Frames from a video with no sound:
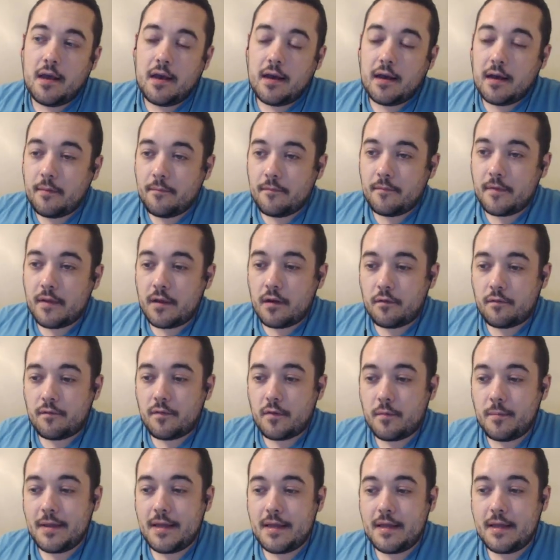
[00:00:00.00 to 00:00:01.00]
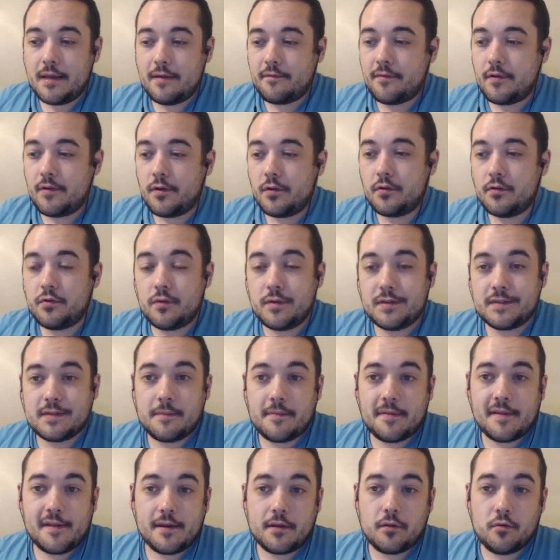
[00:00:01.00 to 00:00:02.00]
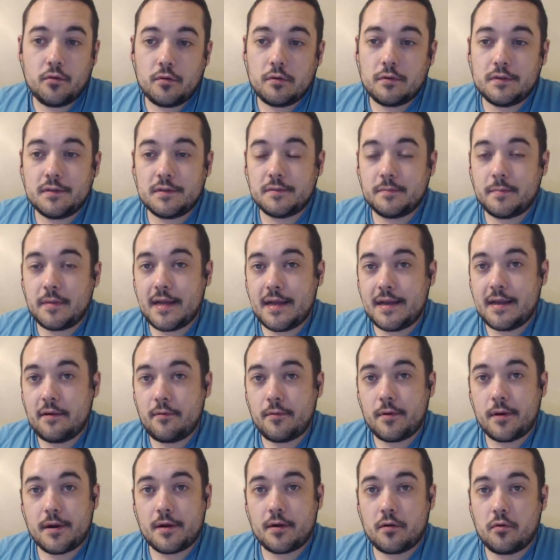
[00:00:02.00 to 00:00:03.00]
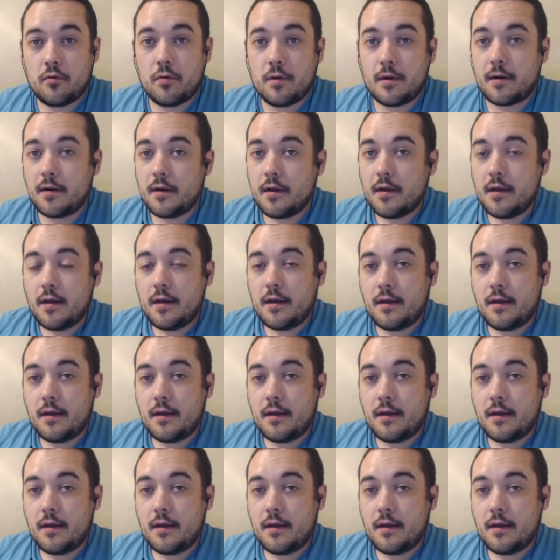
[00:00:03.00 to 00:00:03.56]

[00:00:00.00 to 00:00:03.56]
For me, if you're doing something like Google Display Network, or